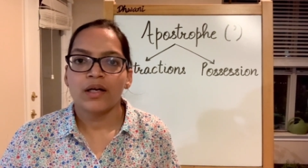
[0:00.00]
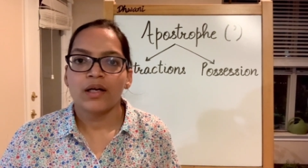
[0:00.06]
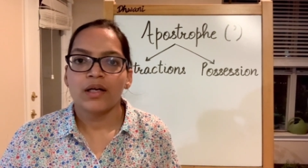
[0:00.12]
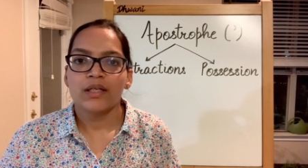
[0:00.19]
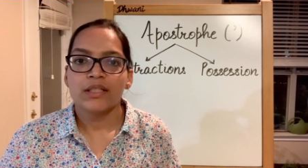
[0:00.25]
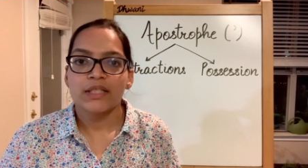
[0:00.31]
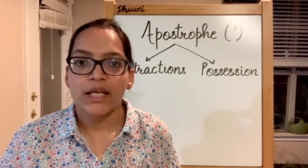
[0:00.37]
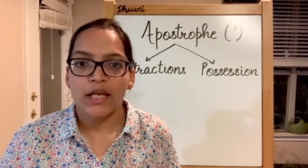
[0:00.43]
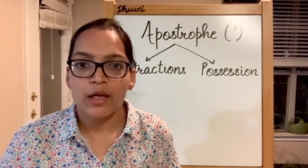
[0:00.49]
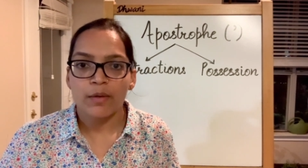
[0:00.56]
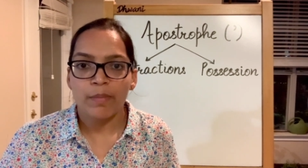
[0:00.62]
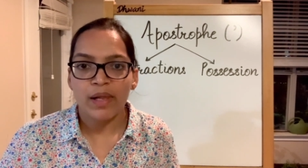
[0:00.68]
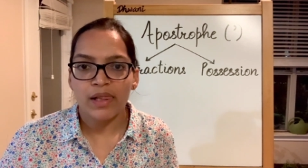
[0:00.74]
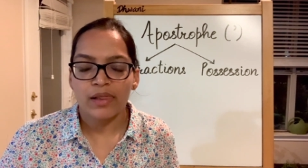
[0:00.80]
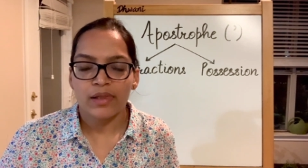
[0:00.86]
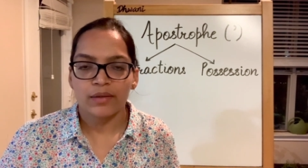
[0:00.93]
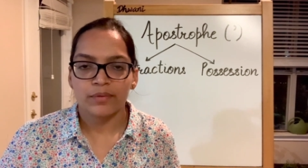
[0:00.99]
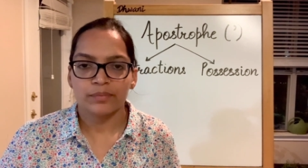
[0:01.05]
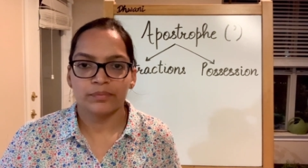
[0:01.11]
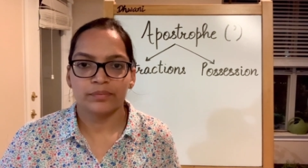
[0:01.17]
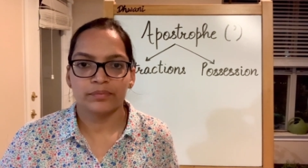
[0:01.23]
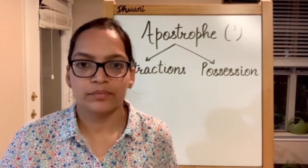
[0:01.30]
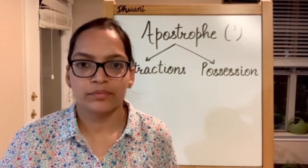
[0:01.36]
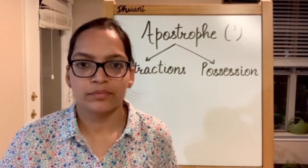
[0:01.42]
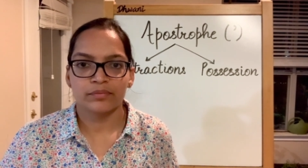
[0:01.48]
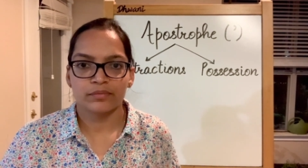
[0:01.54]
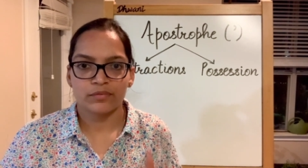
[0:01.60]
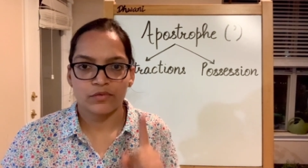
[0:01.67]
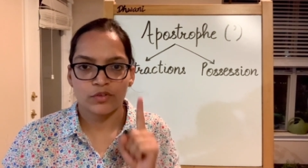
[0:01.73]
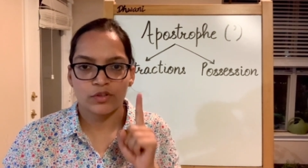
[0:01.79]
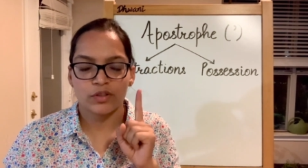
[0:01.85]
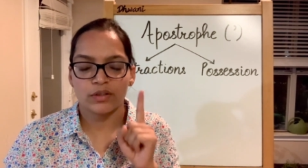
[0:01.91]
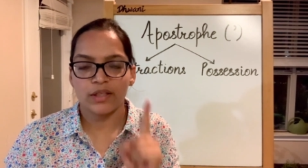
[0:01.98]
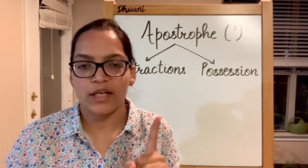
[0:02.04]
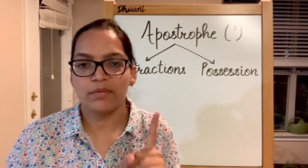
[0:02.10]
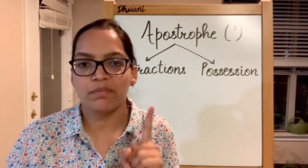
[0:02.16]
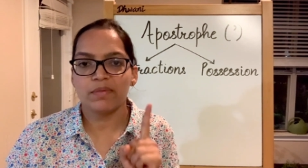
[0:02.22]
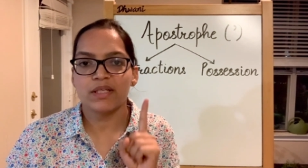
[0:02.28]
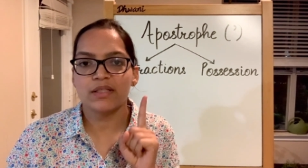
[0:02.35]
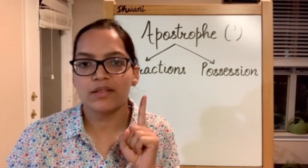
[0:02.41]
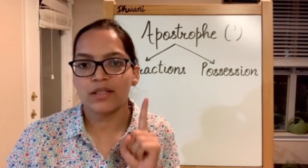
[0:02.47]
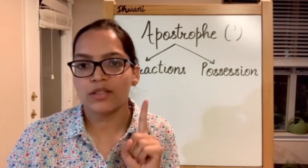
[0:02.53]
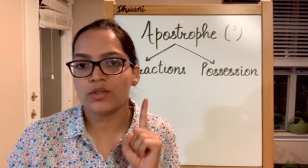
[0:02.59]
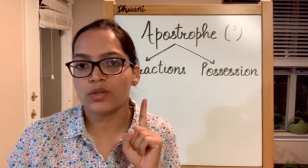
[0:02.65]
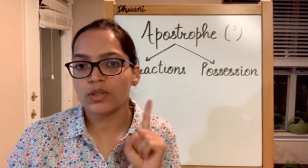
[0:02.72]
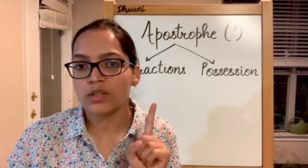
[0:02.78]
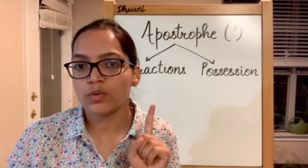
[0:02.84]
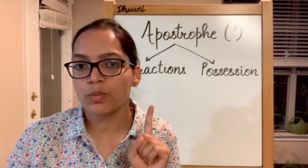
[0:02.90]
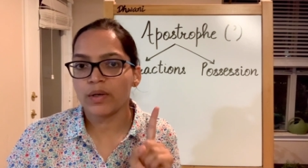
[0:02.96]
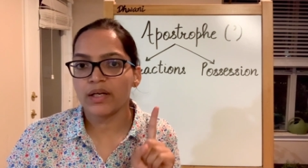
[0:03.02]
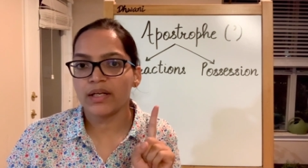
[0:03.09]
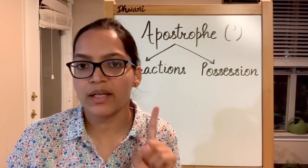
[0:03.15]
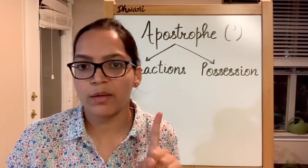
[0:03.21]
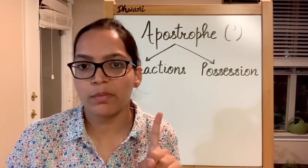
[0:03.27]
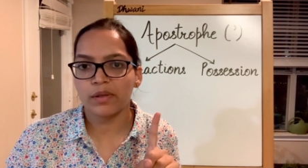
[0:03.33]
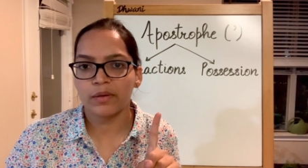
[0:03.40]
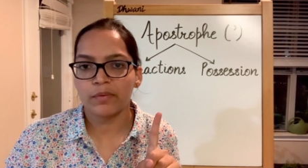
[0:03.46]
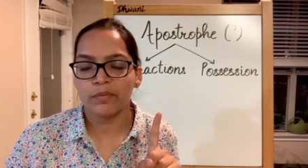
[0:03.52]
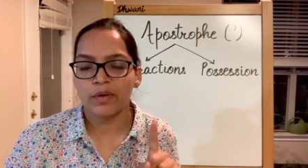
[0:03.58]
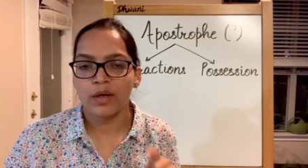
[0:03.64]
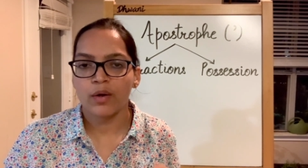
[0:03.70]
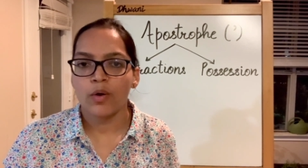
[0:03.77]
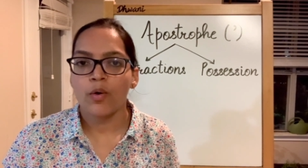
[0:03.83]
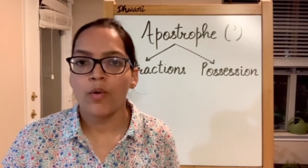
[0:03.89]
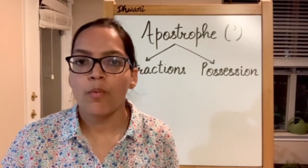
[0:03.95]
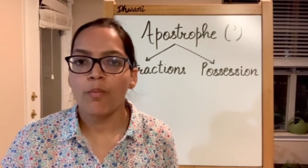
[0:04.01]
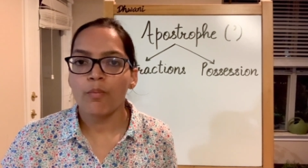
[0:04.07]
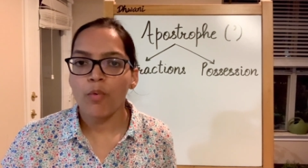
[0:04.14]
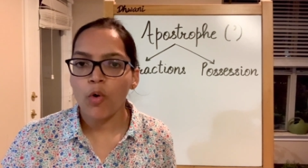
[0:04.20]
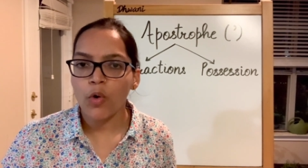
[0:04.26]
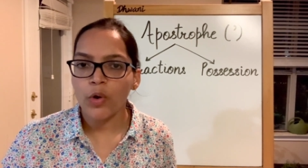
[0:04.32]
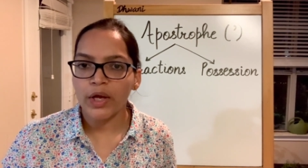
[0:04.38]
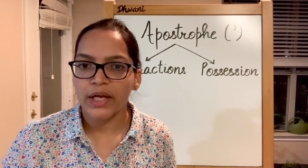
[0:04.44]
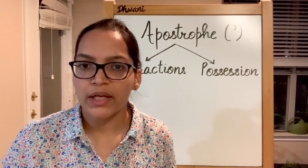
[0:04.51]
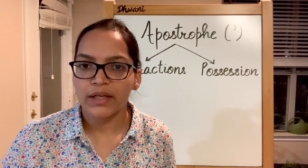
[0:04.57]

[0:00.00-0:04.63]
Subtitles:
Table, so that means it's just one table. Boy,